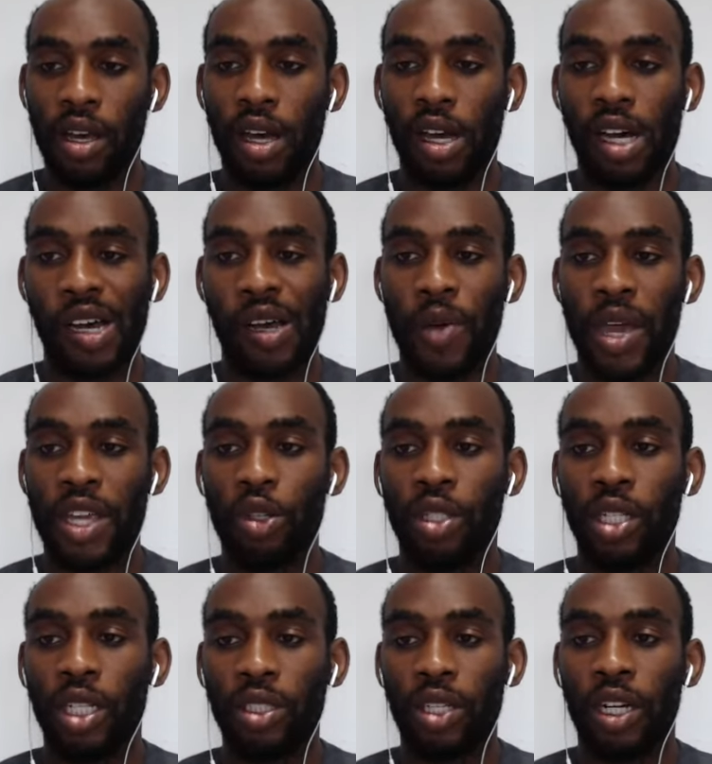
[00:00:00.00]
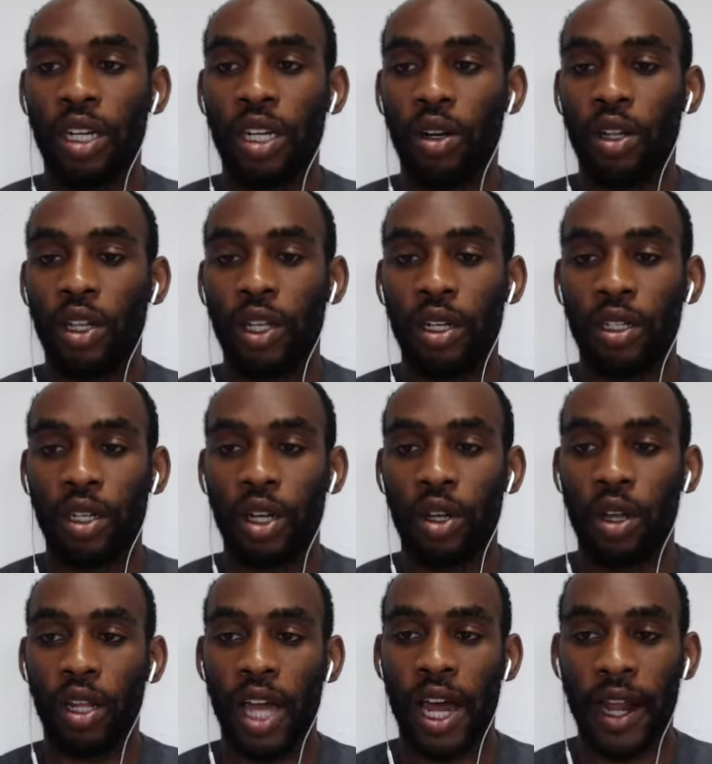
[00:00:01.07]
And you touched on it earlier, you know,
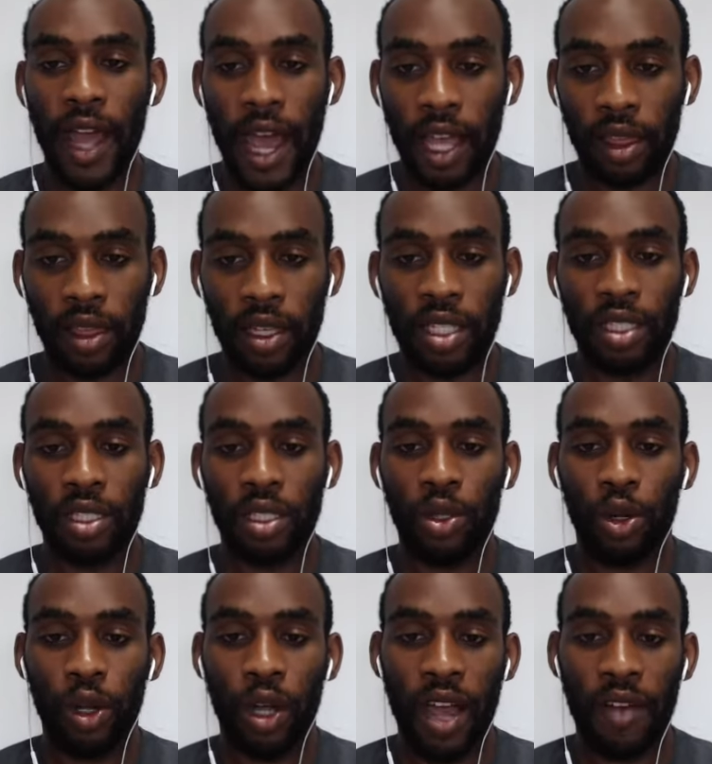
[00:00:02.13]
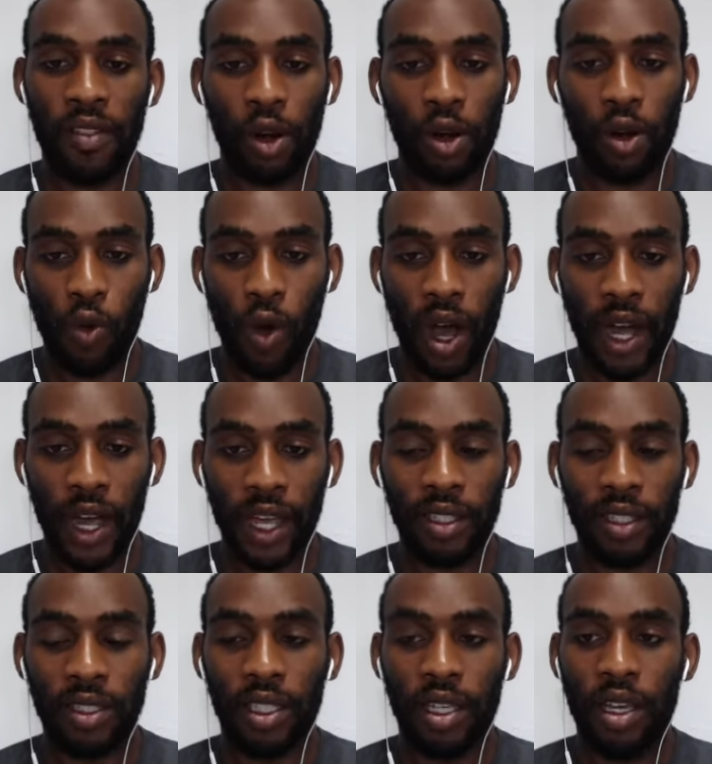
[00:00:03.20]
a lot of athletes, you know, have their own
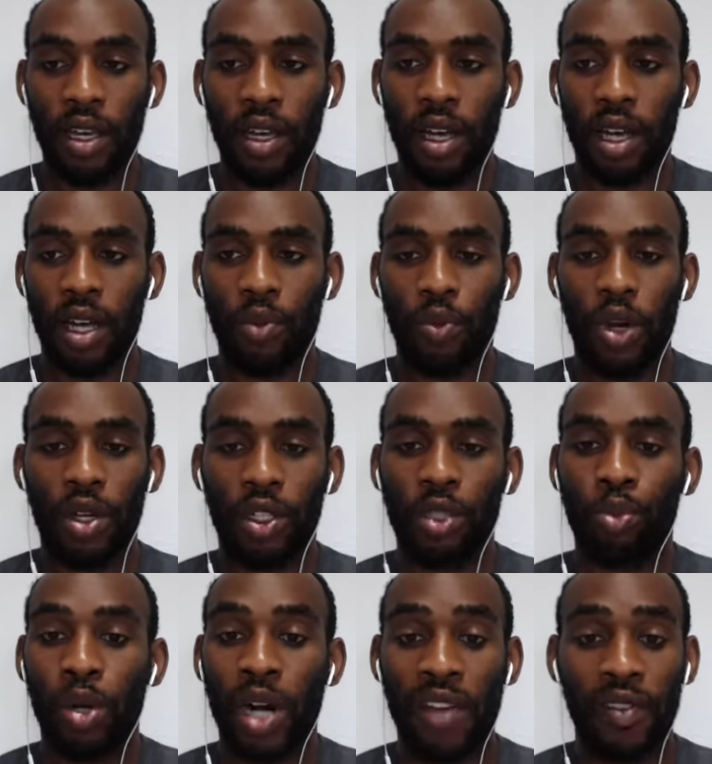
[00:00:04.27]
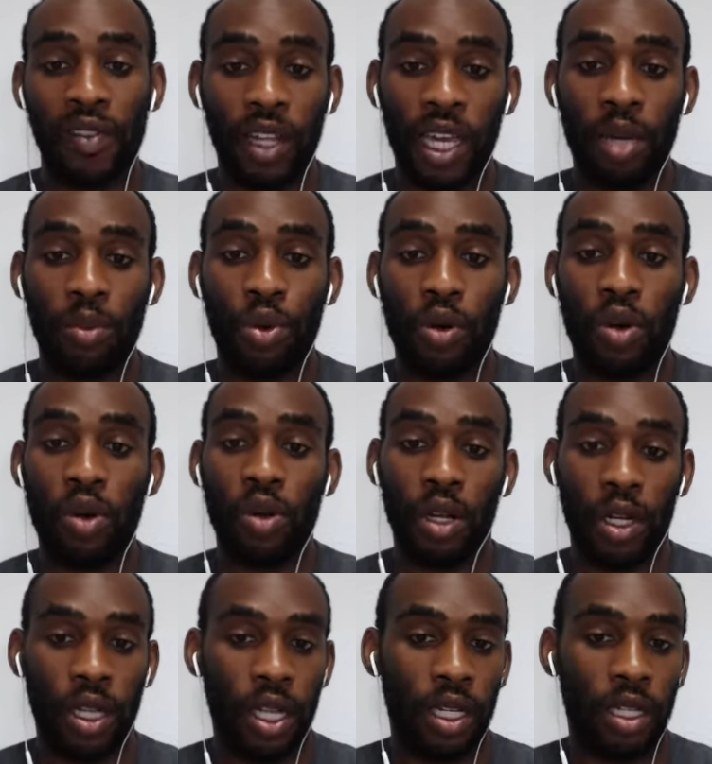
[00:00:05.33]
wines, whether it's private label
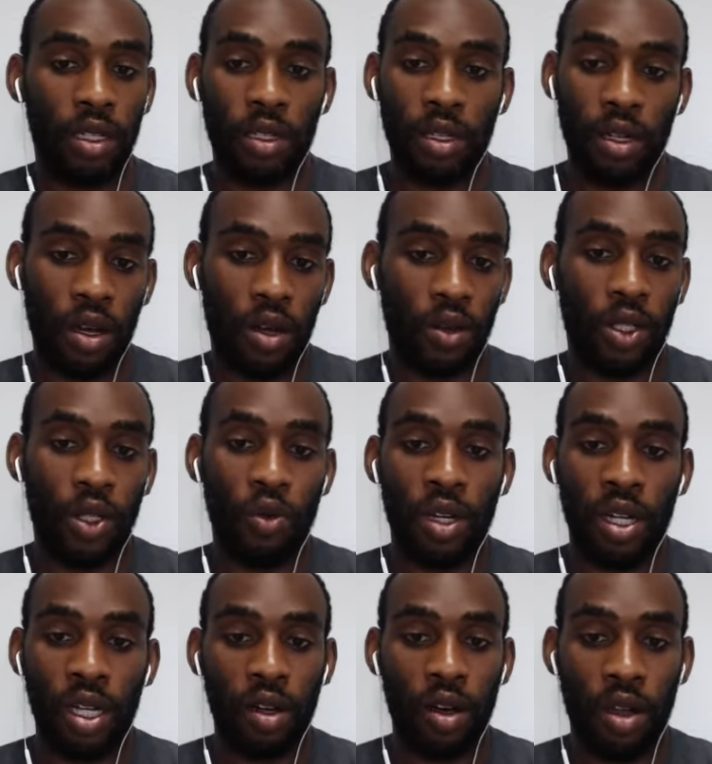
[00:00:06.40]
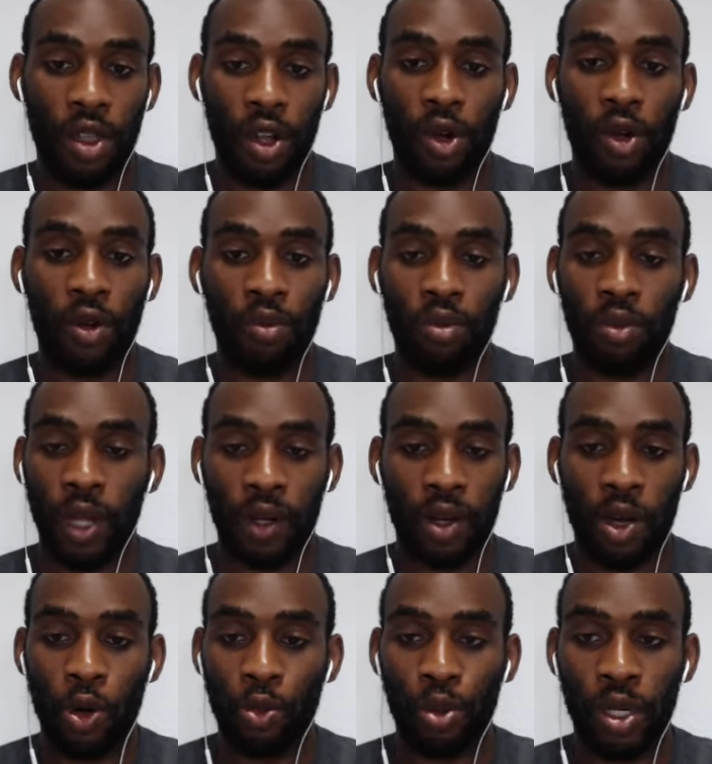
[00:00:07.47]
or they, you know, doing it on their own, like
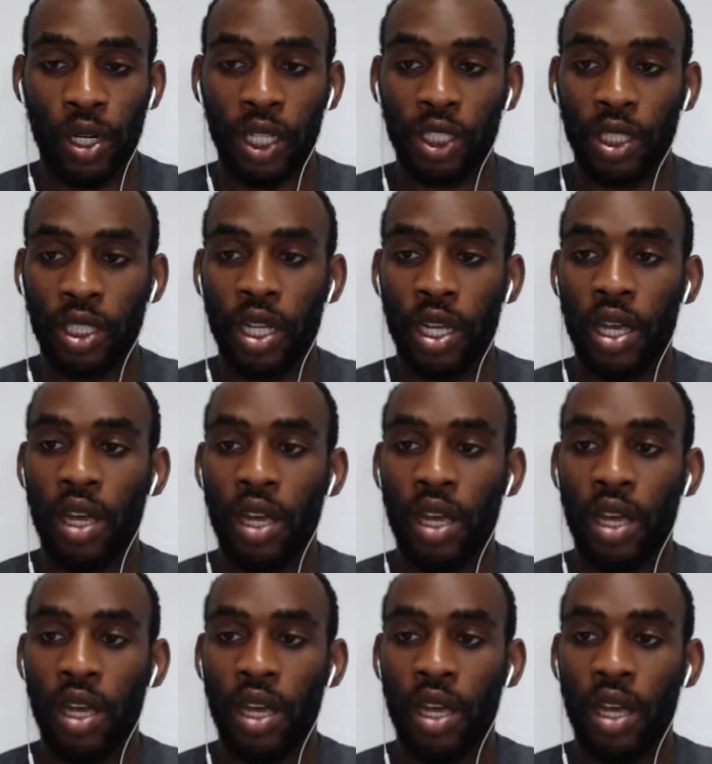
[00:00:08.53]
own production.